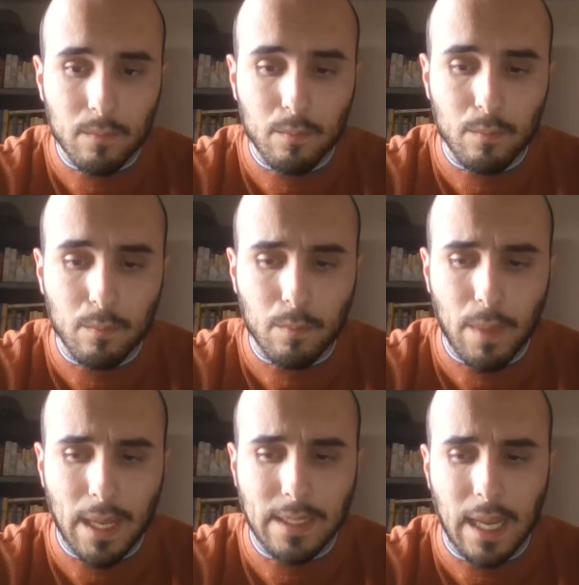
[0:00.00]

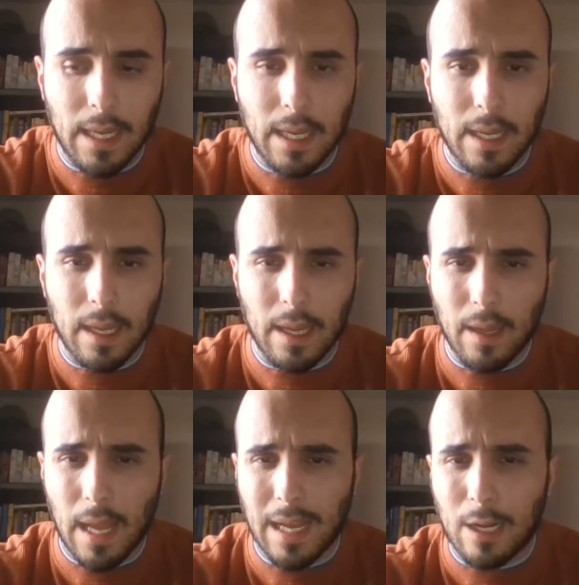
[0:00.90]
maintaining
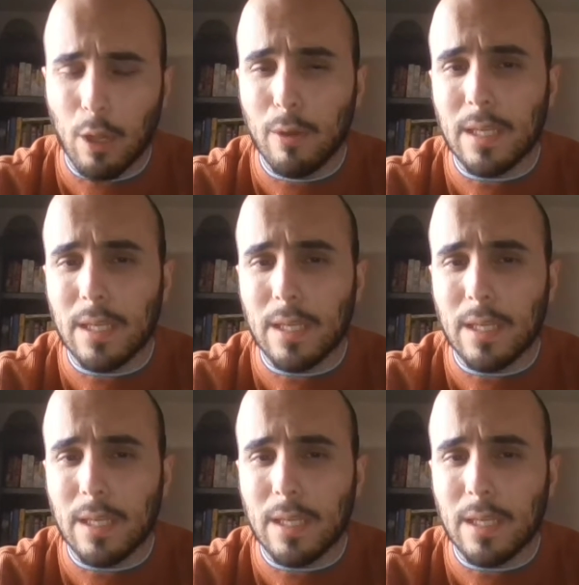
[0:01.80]
a close